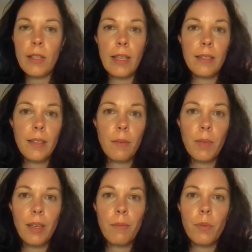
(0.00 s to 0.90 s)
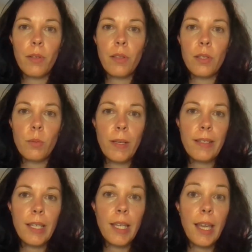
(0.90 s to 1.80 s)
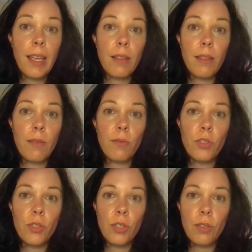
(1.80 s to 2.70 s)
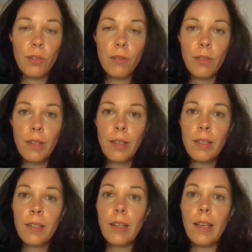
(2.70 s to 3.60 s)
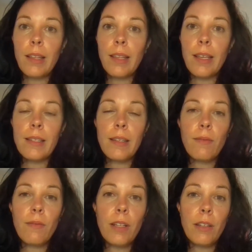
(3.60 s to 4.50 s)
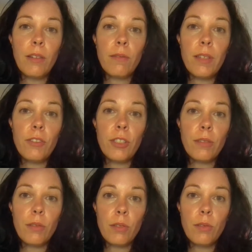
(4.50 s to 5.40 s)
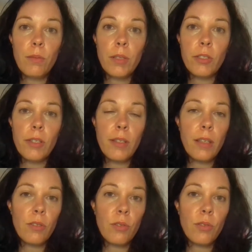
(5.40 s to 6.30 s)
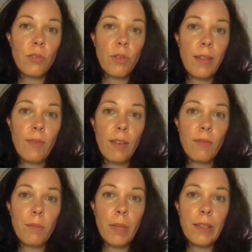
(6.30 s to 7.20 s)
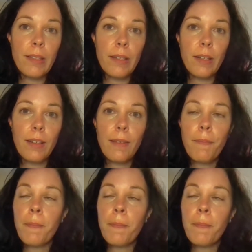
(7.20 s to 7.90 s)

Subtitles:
That's coming up on the 28th of June. And that's in Vilanovi Geltrú, which is a short train ride from Barcelona.